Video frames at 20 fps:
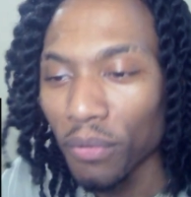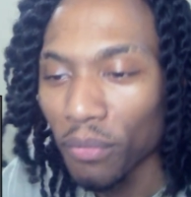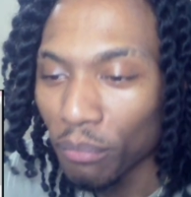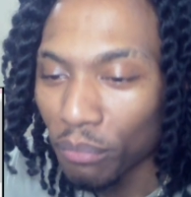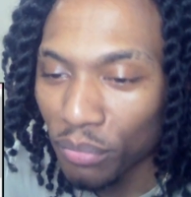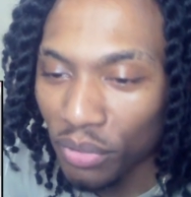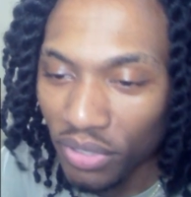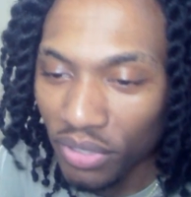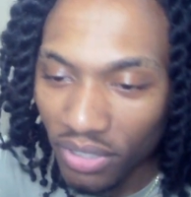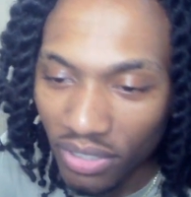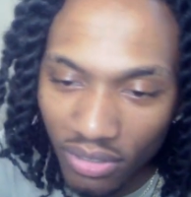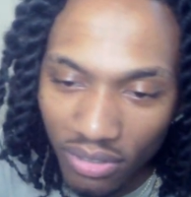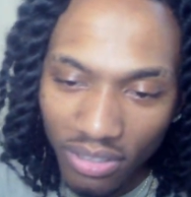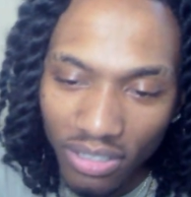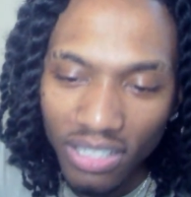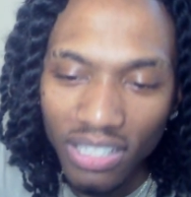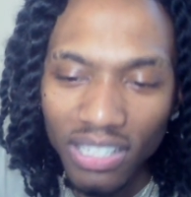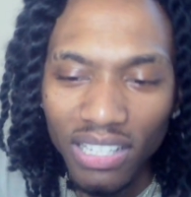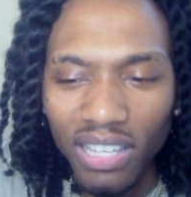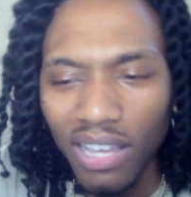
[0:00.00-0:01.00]
But
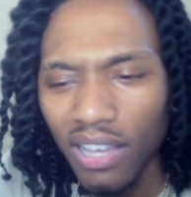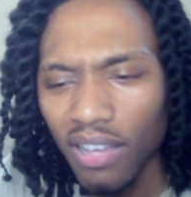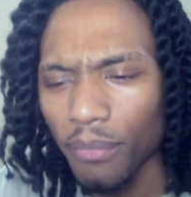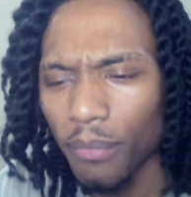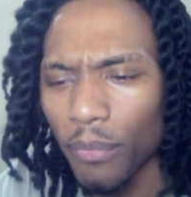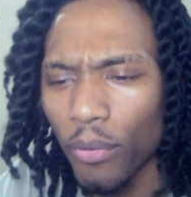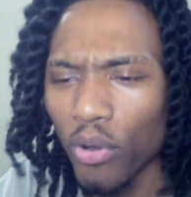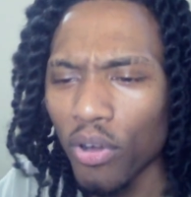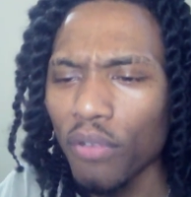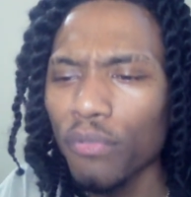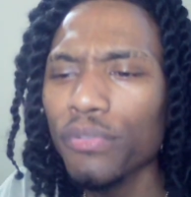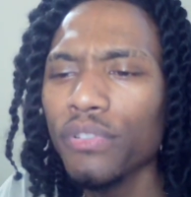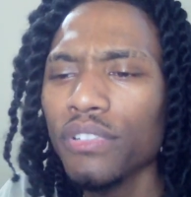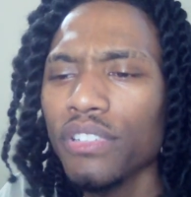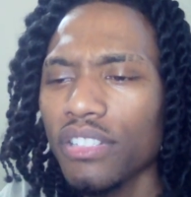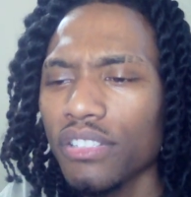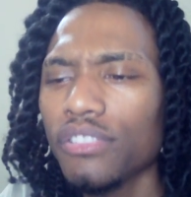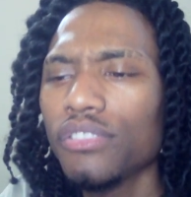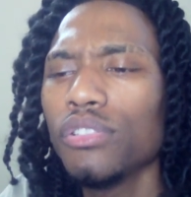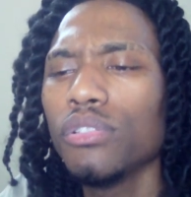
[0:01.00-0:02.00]
I'm all for
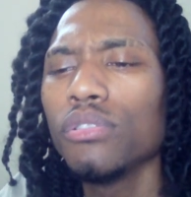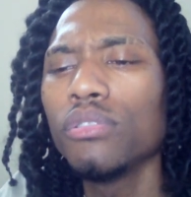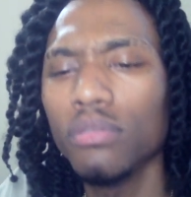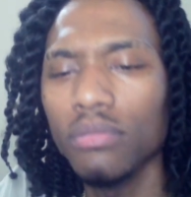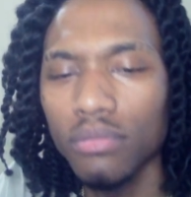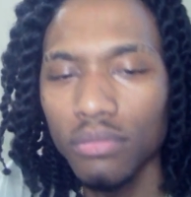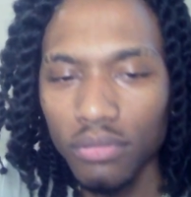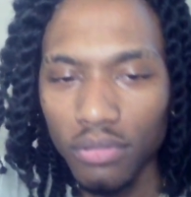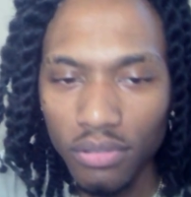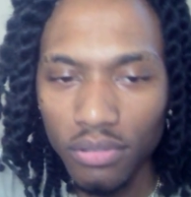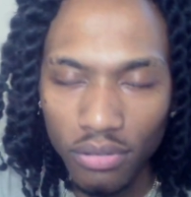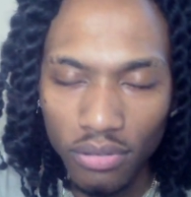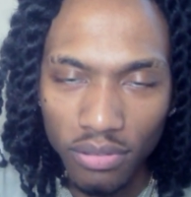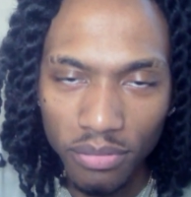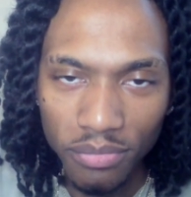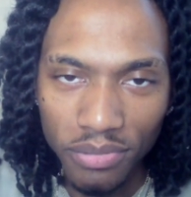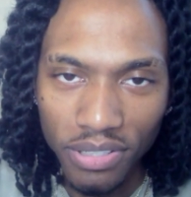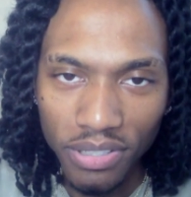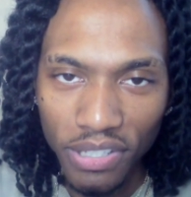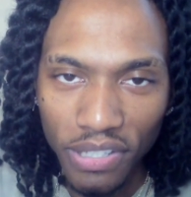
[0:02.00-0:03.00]
this too. You know what I'm
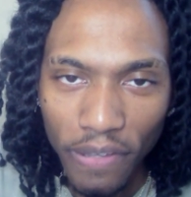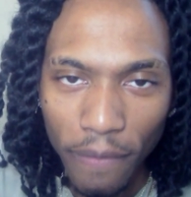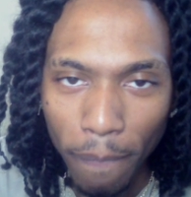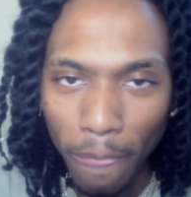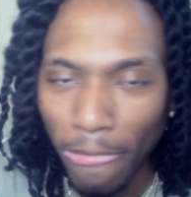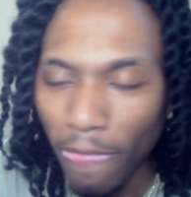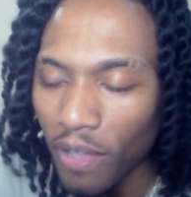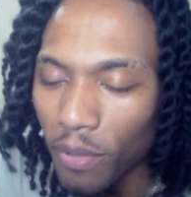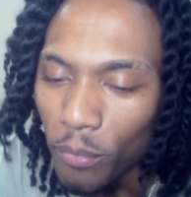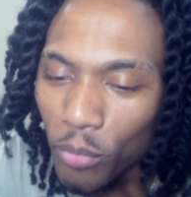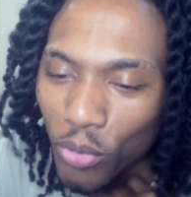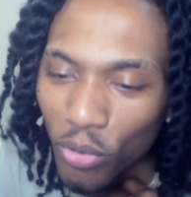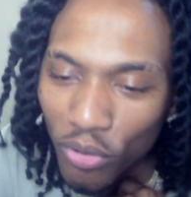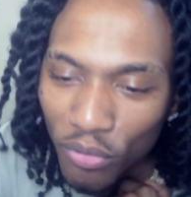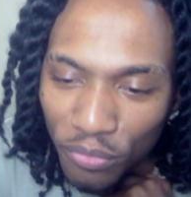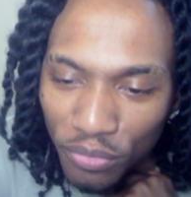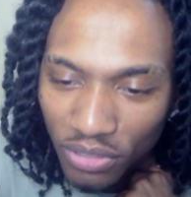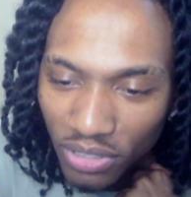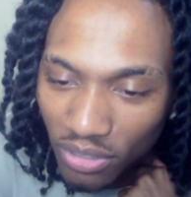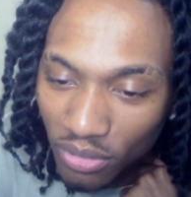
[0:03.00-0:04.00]
saying? I'm all
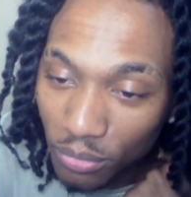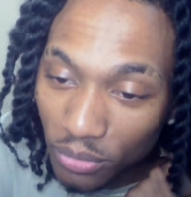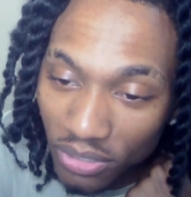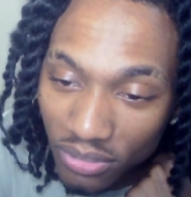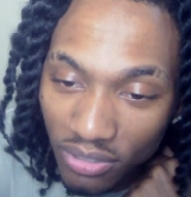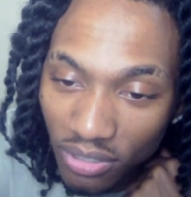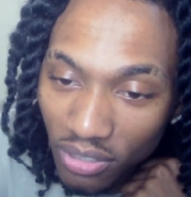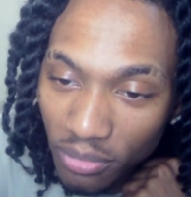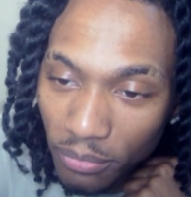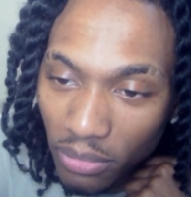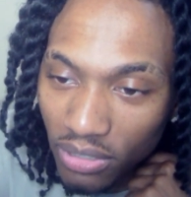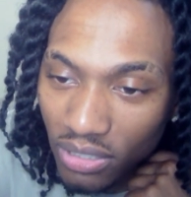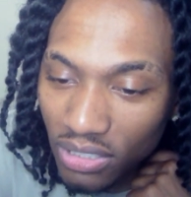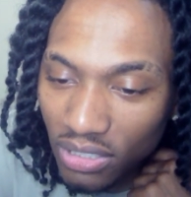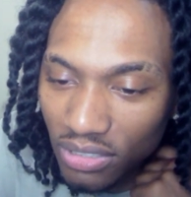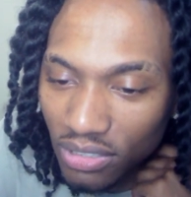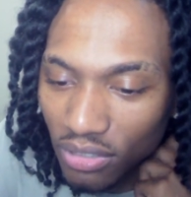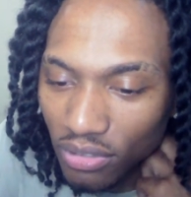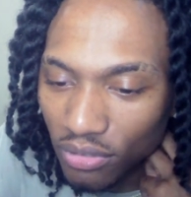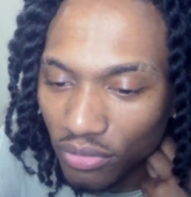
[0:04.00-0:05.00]
for, nigga, we could talk about
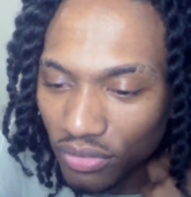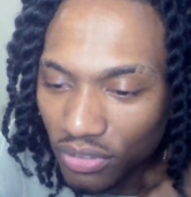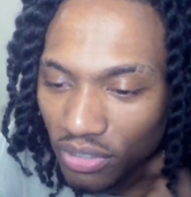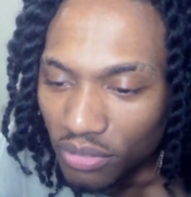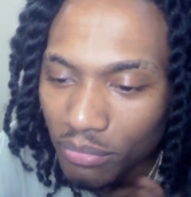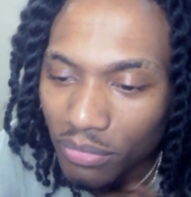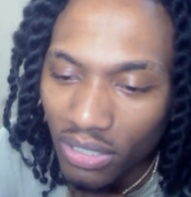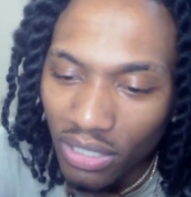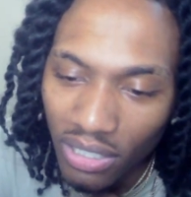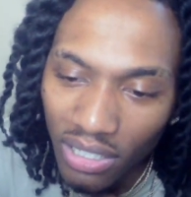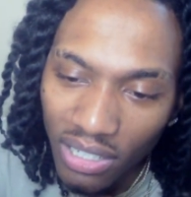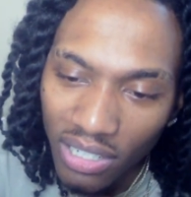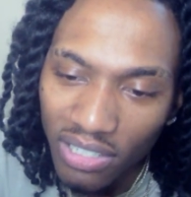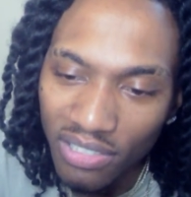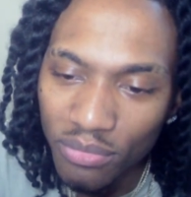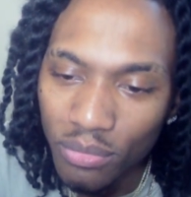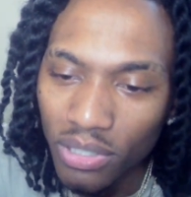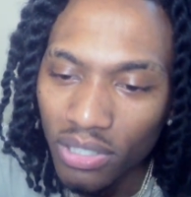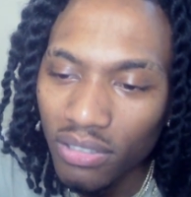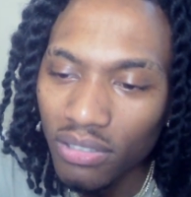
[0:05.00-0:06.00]
anything over there. But and as
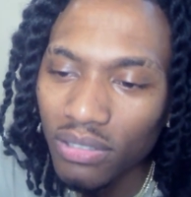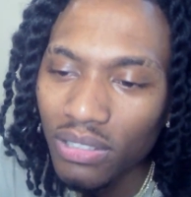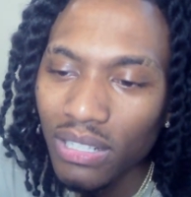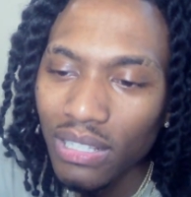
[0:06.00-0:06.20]
well,